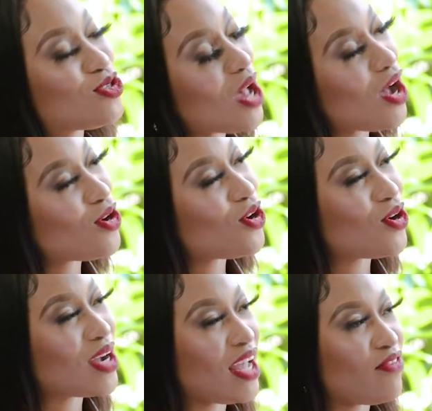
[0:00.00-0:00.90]
So how
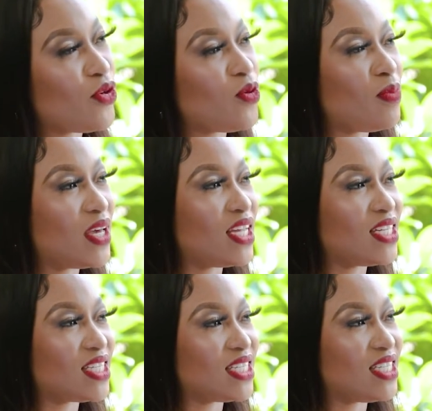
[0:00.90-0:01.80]
long have you
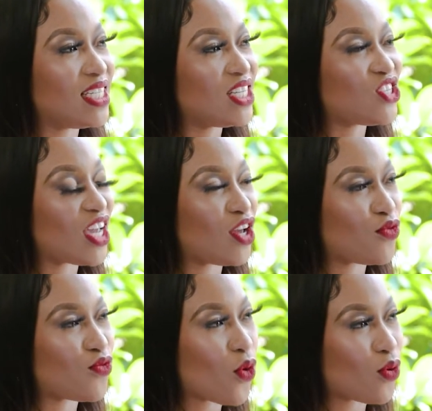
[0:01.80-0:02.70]
been
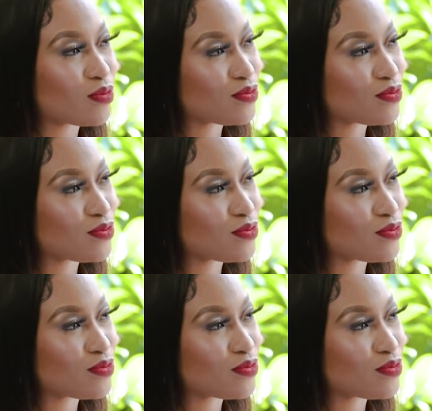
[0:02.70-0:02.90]
DJing for?